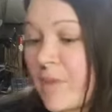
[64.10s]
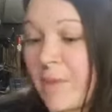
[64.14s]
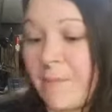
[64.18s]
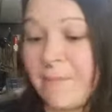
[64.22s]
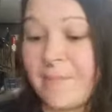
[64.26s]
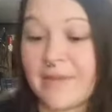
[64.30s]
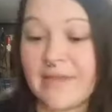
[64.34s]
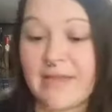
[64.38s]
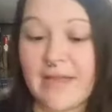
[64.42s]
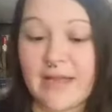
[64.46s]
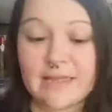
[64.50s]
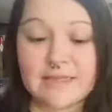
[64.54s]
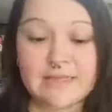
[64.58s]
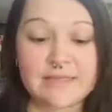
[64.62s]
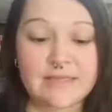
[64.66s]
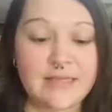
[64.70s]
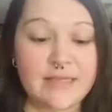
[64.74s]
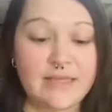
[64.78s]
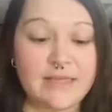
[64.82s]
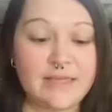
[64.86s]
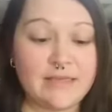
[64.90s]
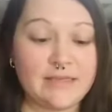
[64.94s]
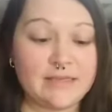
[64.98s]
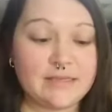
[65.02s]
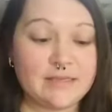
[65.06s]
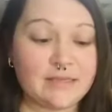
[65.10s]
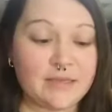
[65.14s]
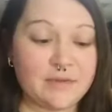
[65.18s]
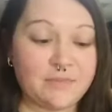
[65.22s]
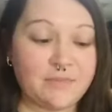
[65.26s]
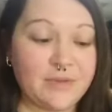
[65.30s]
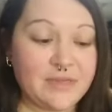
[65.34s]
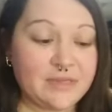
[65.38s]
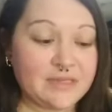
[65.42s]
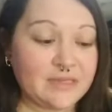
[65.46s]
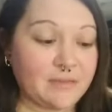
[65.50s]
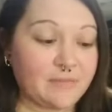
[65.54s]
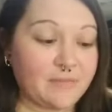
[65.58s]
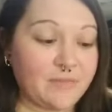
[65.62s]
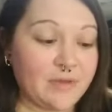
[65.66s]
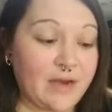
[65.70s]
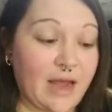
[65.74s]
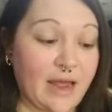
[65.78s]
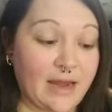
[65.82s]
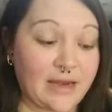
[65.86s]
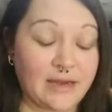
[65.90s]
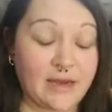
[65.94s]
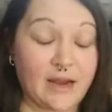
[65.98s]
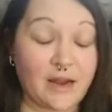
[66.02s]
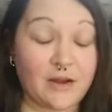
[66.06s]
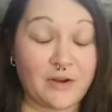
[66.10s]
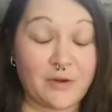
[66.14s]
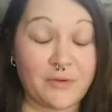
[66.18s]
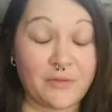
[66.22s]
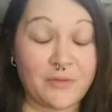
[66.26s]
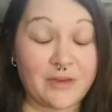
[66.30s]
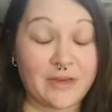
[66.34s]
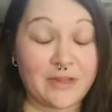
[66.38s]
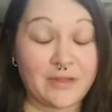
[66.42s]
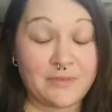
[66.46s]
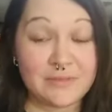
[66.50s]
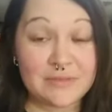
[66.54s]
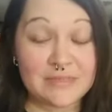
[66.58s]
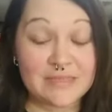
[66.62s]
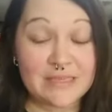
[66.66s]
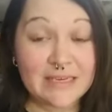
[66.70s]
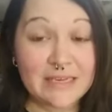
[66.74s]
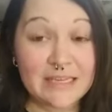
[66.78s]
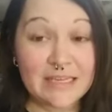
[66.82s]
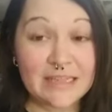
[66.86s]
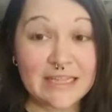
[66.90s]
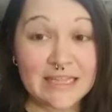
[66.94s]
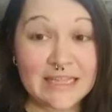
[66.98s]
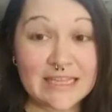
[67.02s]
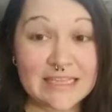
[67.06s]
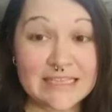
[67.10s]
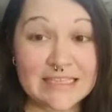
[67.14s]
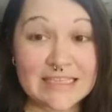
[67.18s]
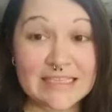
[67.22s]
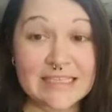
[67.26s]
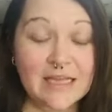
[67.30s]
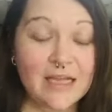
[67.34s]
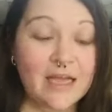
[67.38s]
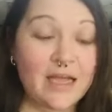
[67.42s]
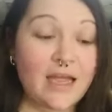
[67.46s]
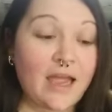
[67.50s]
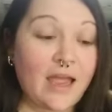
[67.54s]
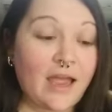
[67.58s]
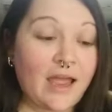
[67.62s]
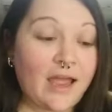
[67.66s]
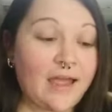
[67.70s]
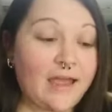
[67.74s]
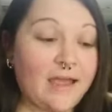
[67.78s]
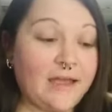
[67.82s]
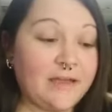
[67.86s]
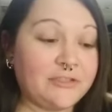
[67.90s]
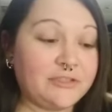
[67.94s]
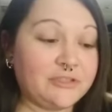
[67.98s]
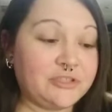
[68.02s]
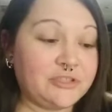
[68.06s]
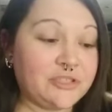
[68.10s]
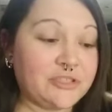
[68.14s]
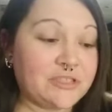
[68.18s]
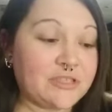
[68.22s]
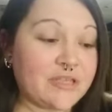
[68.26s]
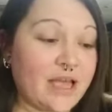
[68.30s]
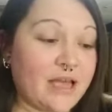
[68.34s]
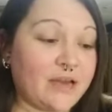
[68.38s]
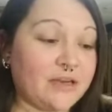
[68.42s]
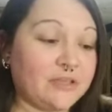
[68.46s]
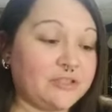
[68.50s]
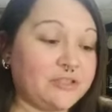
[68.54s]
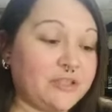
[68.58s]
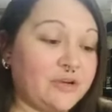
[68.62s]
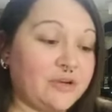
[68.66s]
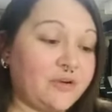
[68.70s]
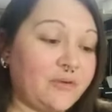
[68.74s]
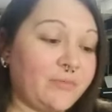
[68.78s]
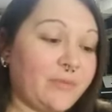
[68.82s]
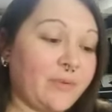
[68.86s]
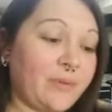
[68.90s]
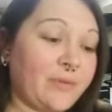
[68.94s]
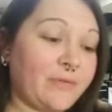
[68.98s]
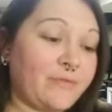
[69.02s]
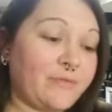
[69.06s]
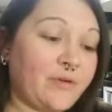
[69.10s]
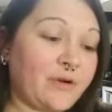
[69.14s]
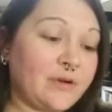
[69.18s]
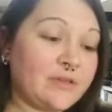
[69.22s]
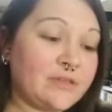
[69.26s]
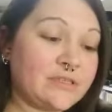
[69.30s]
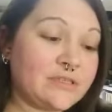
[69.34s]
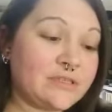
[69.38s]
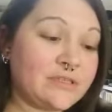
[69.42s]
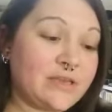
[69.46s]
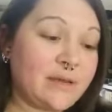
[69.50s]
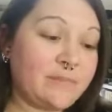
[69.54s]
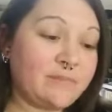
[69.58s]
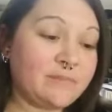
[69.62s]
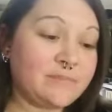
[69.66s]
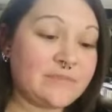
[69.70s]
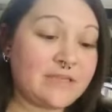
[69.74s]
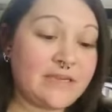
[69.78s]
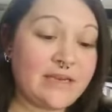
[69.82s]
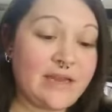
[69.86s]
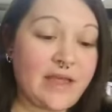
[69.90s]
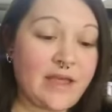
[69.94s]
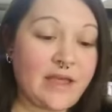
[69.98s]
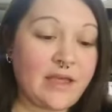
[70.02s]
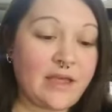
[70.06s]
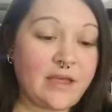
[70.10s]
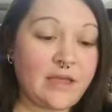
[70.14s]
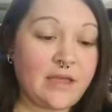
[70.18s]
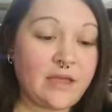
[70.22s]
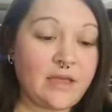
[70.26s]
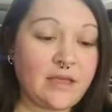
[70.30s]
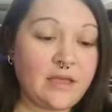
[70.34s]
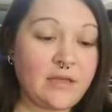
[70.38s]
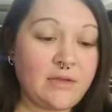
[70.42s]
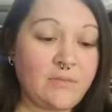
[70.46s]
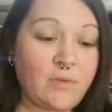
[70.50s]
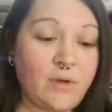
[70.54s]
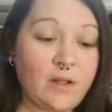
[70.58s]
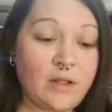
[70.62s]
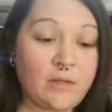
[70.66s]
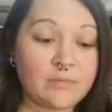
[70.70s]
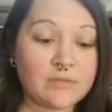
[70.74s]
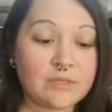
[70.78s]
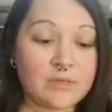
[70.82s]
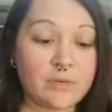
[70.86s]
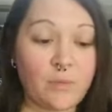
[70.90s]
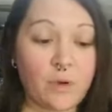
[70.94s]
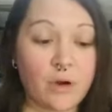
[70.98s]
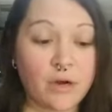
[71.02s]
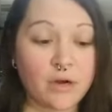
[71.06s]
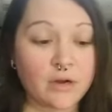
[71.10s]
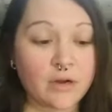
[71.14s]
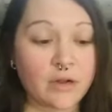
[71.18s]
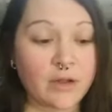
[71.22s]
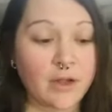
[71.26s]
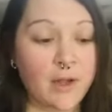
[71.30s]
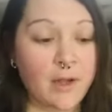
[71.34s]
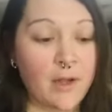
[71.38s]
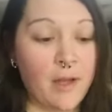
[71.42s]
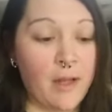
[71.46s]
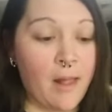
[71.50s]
But yes, he sent me something. I did not know that he was sending this. It just kind of showed up on the front step today while I was at work.